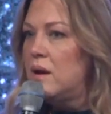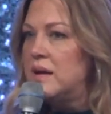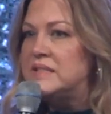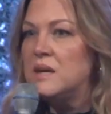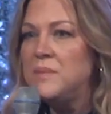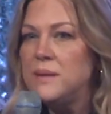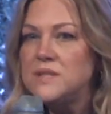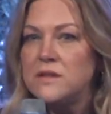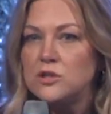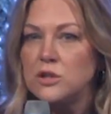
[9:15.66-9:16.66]
And
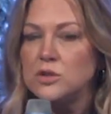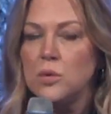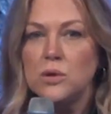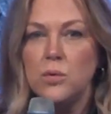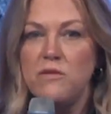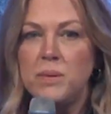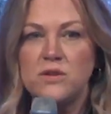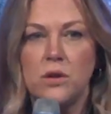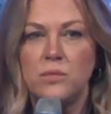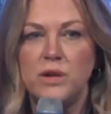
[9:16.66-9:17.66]
sometimes in the church world, we've been
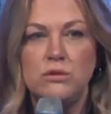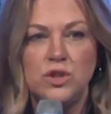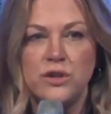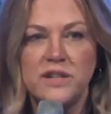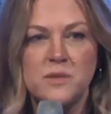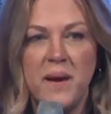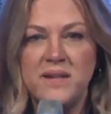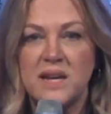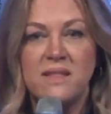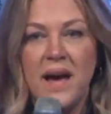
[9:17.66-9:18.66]
told, well, you shouldn't
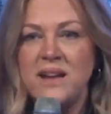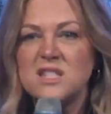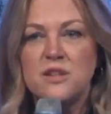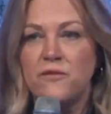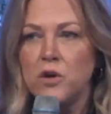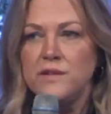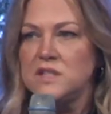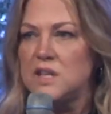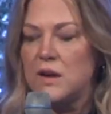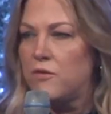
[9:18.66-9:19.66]
expect it. That is the
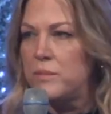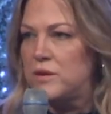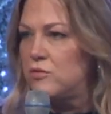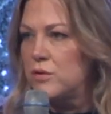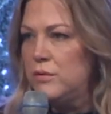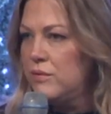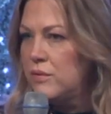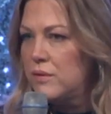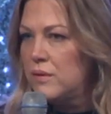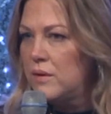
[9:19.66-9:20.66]
furthest thing from the
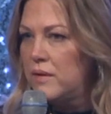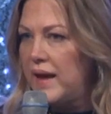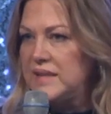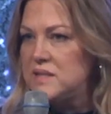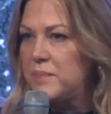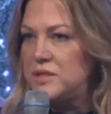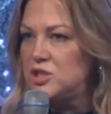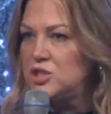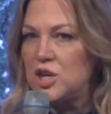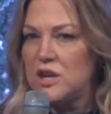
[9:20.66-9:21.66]
truth. That's a
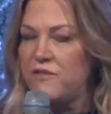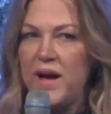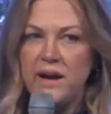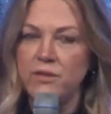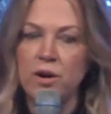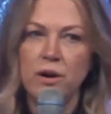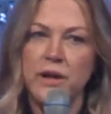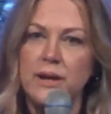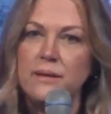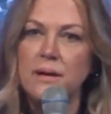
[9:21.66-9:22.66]
bunch of junk if I ever heard
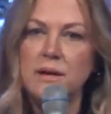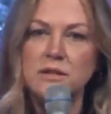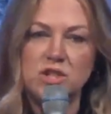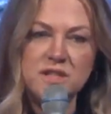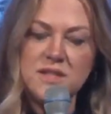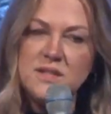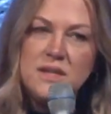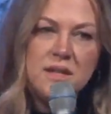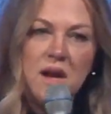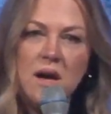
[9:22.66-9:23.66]
it. Jesus
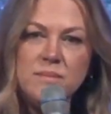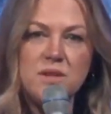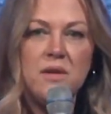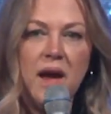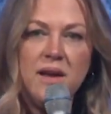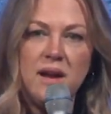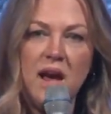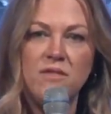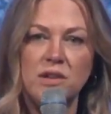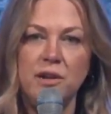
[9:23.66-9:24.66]
didn't come so that I could
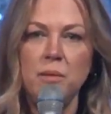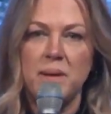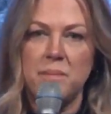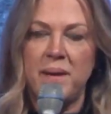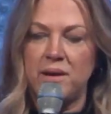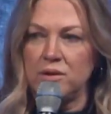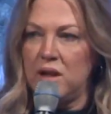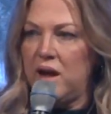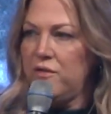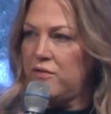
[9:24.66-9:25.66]
have a little bit better
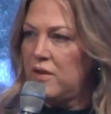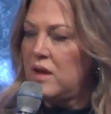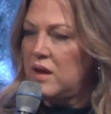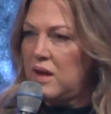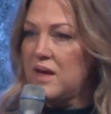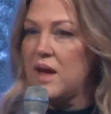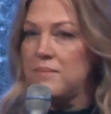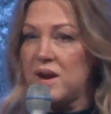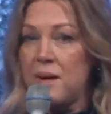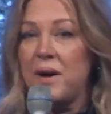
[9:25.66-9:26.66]
life. He
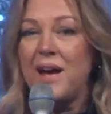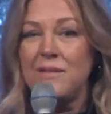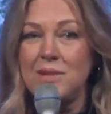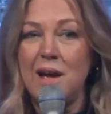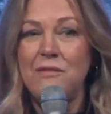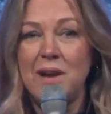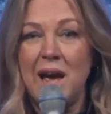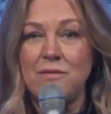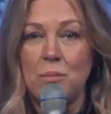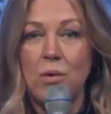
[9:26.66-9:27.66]
came that I might have life and
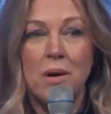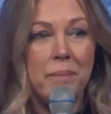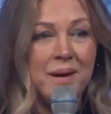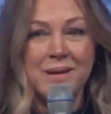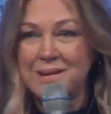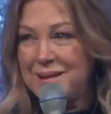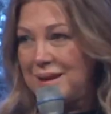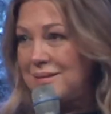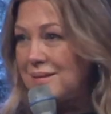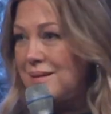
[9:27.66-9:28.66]
have it more abundantly.